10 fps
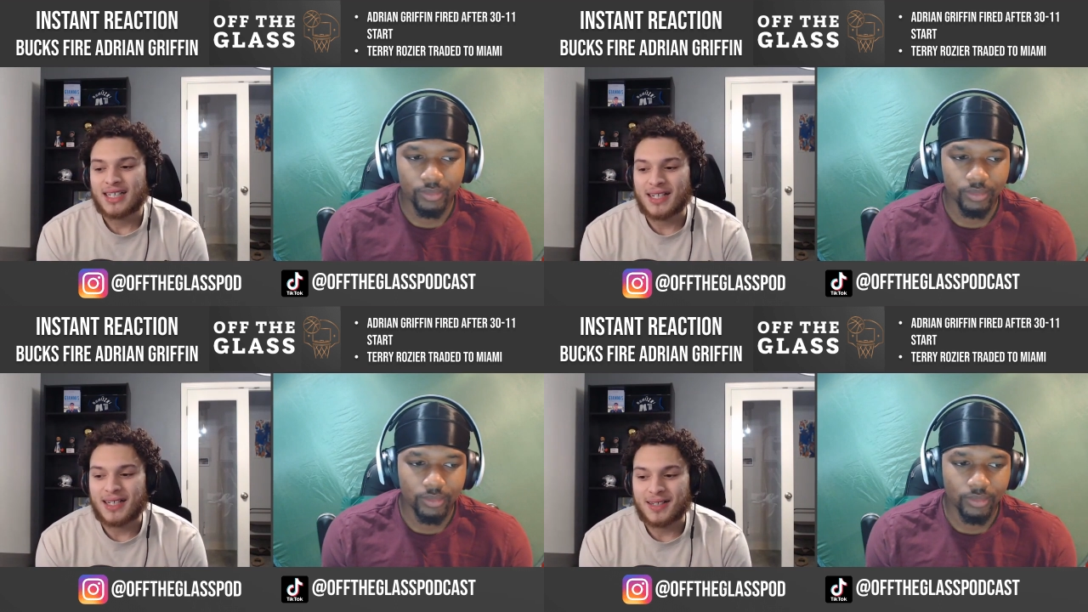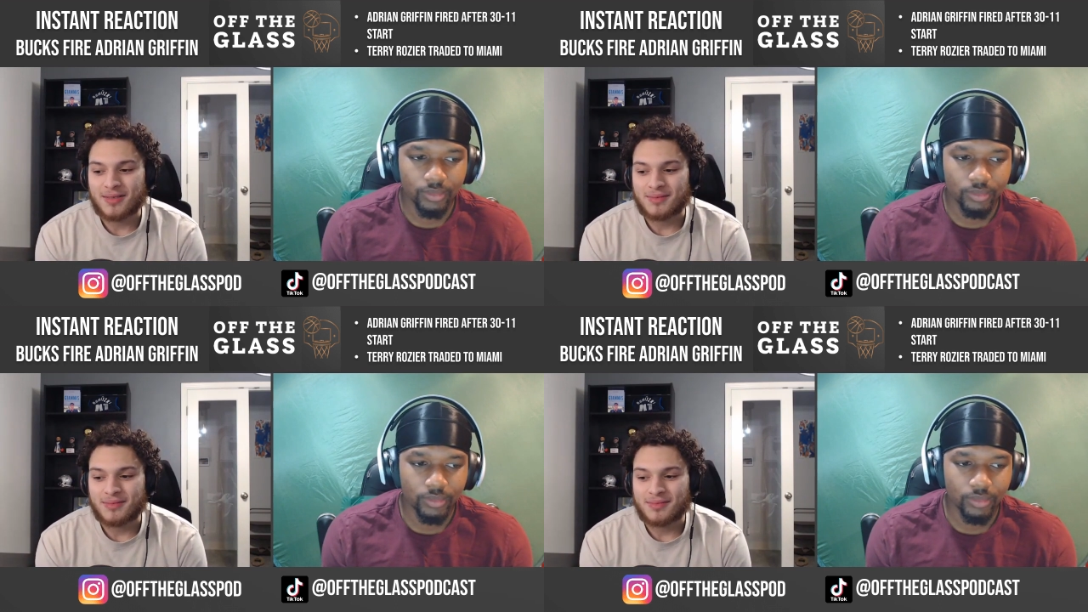
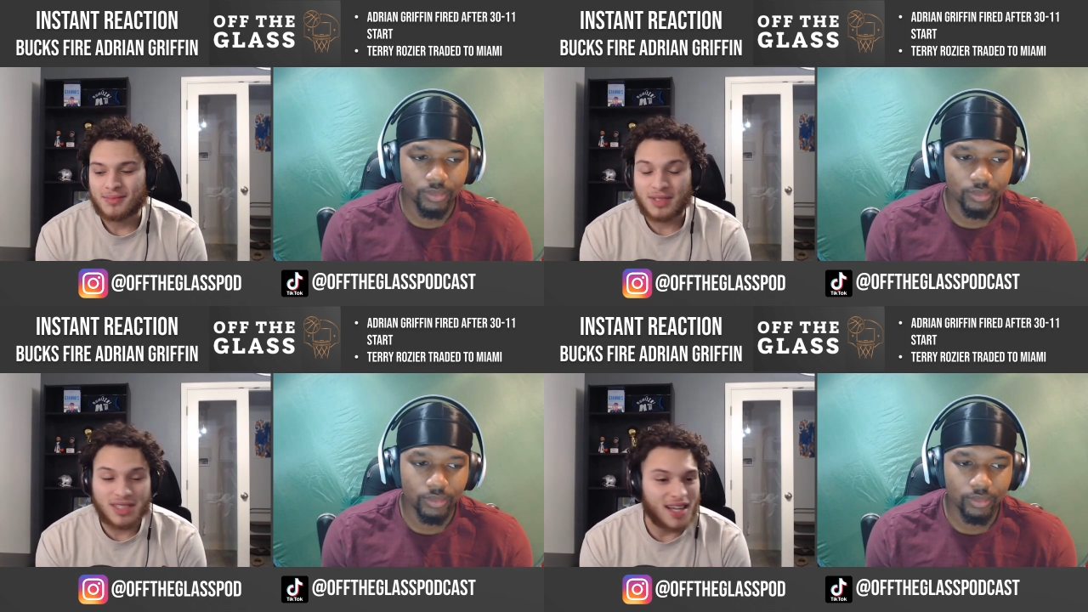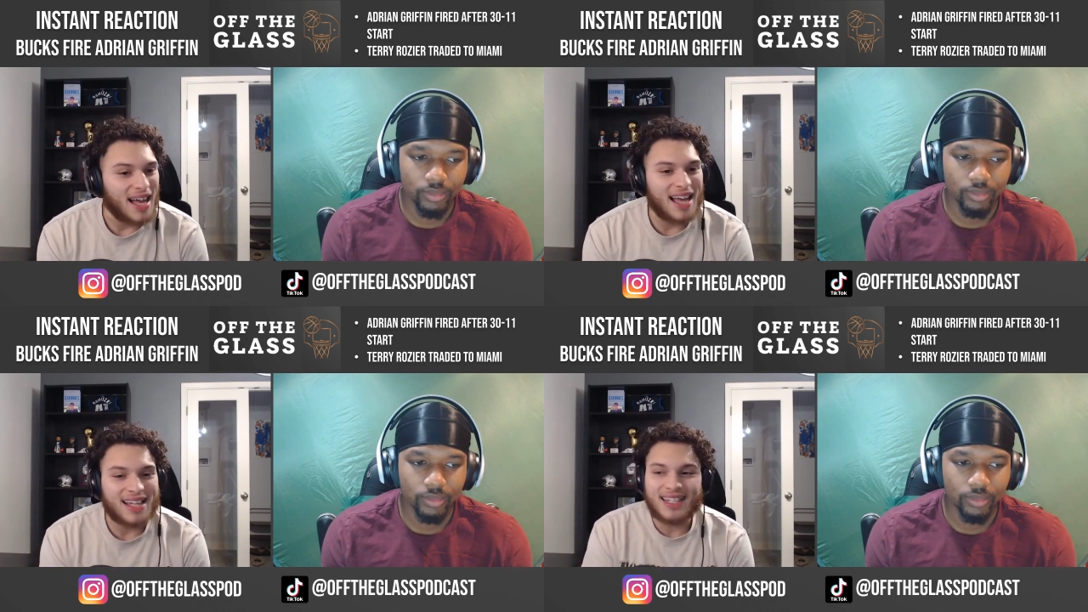Speaker 1: Um, but yeah,
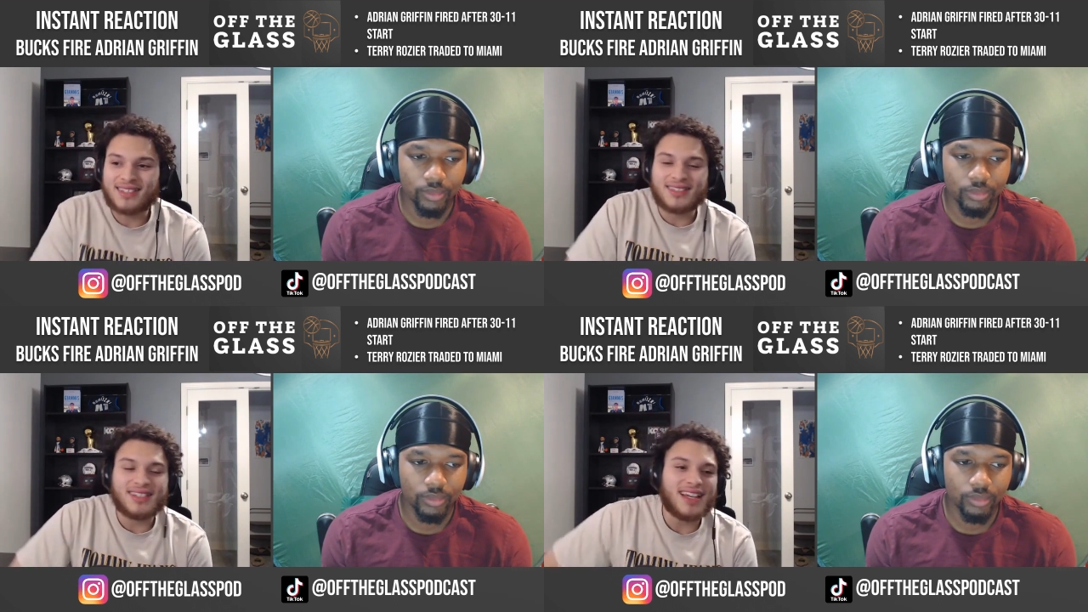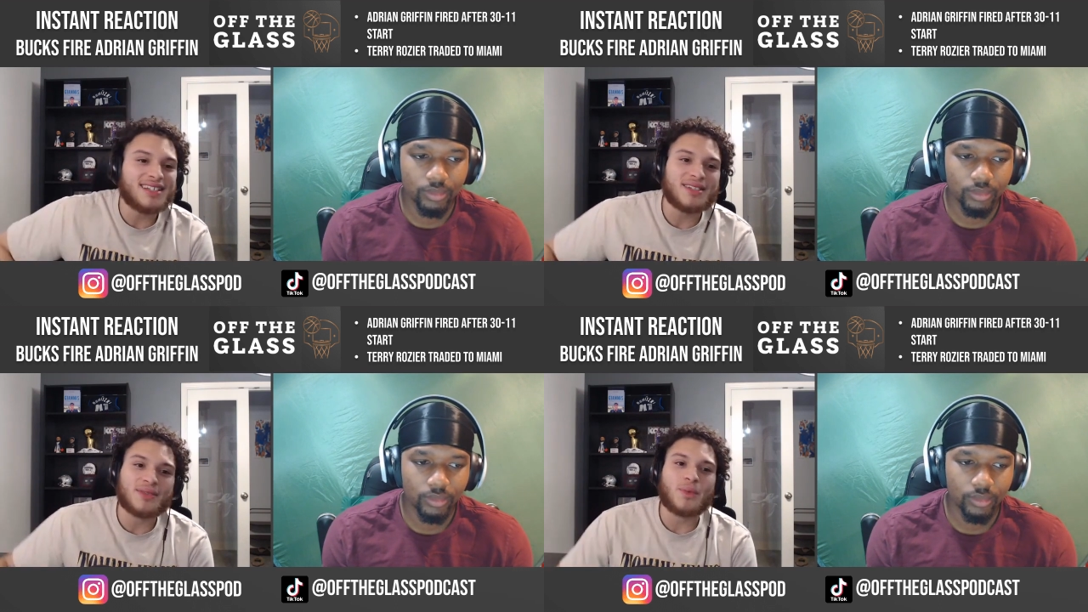it's
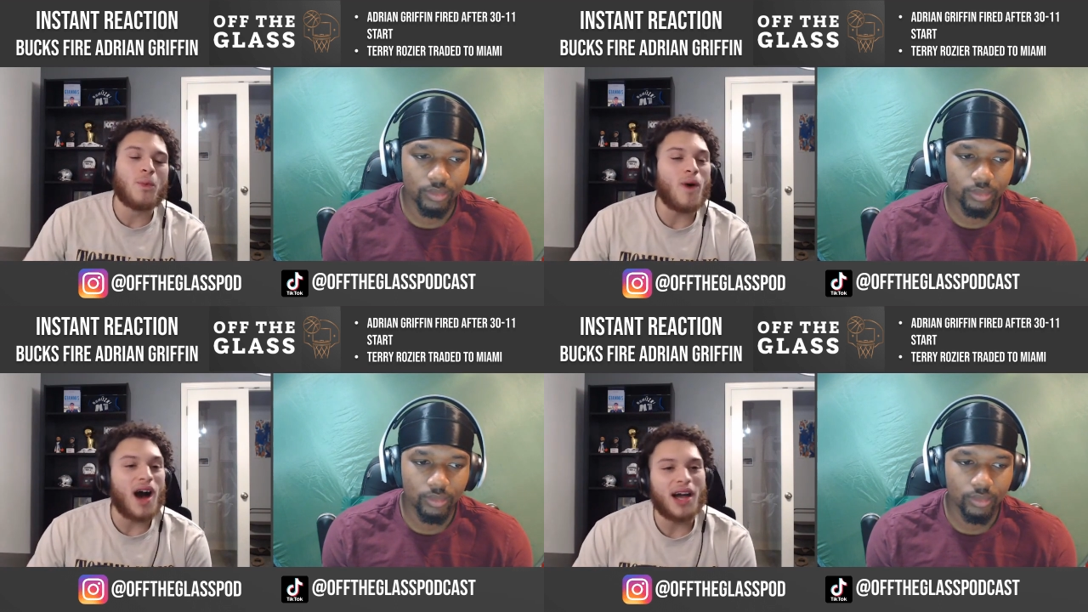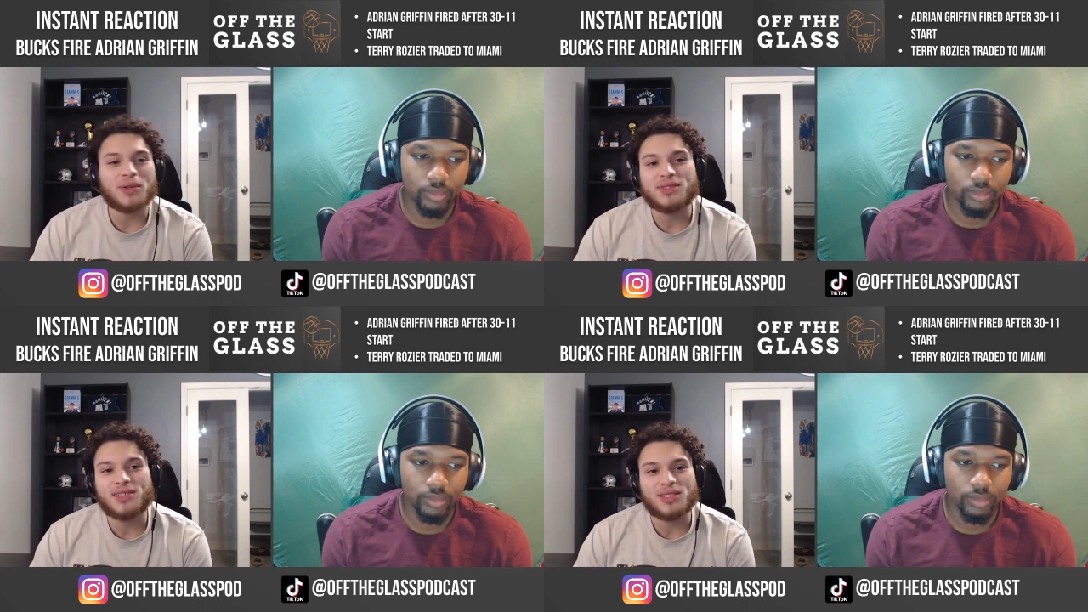it's a
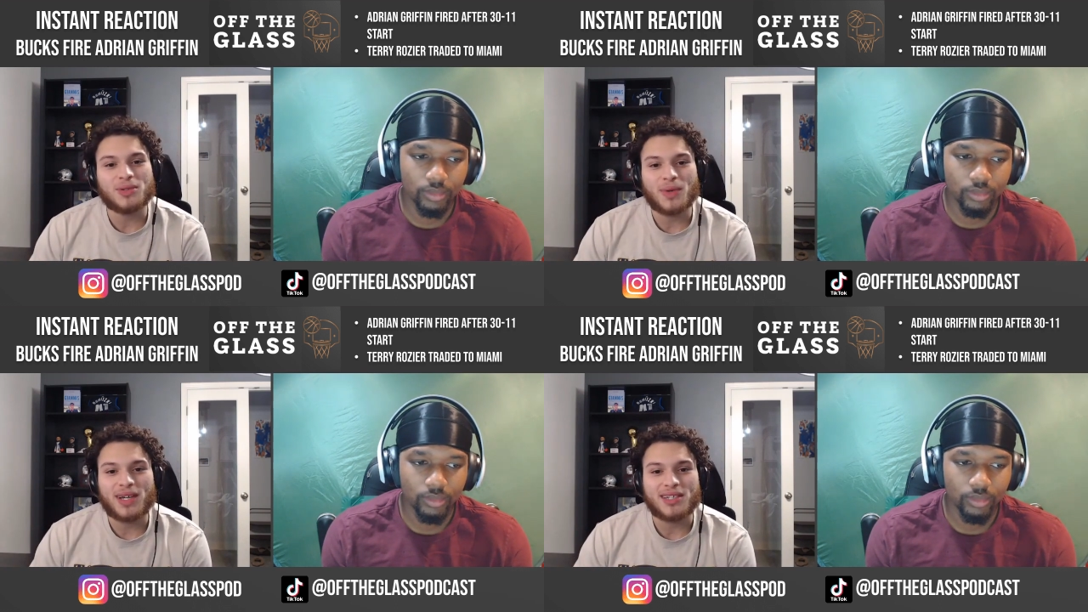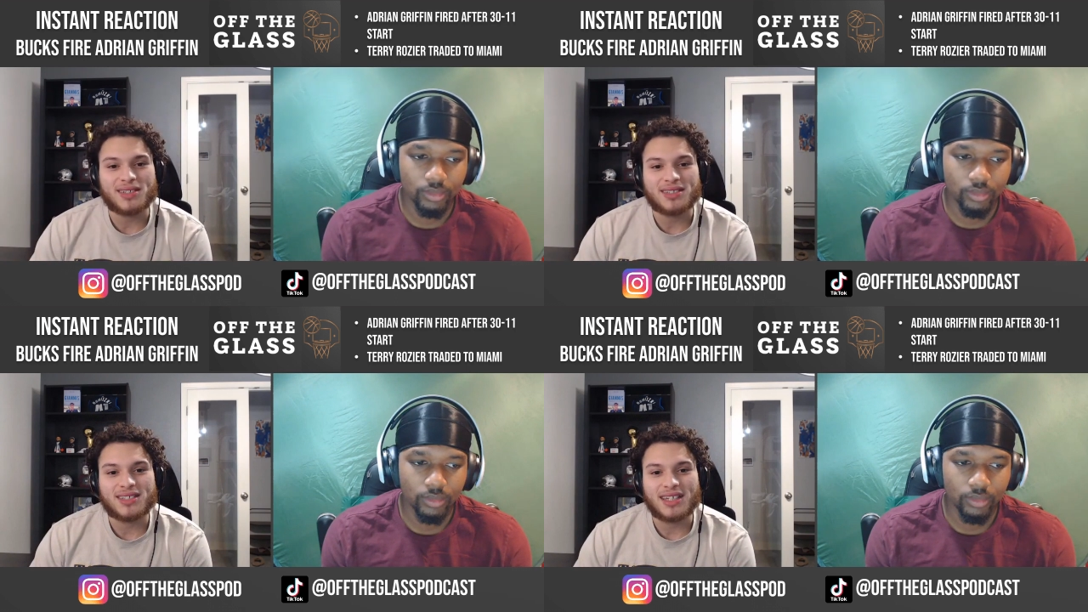wild
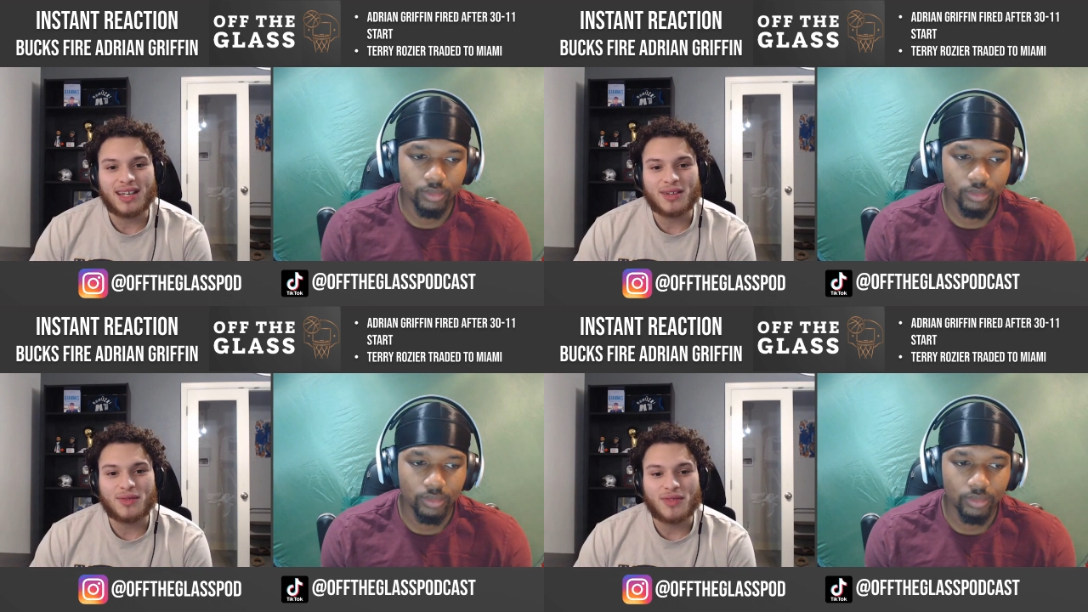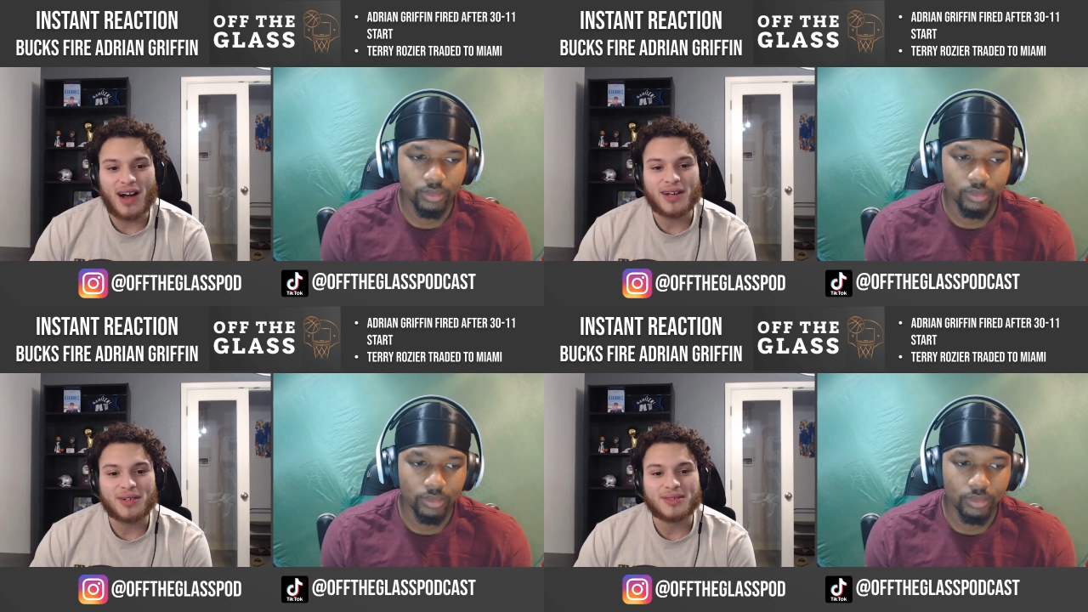situation to get
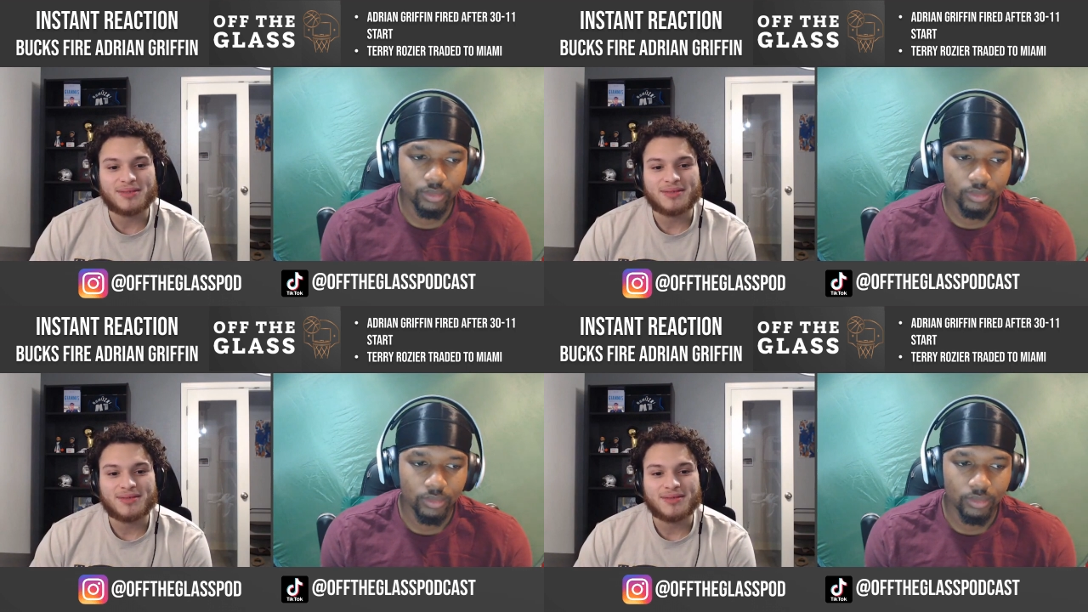fired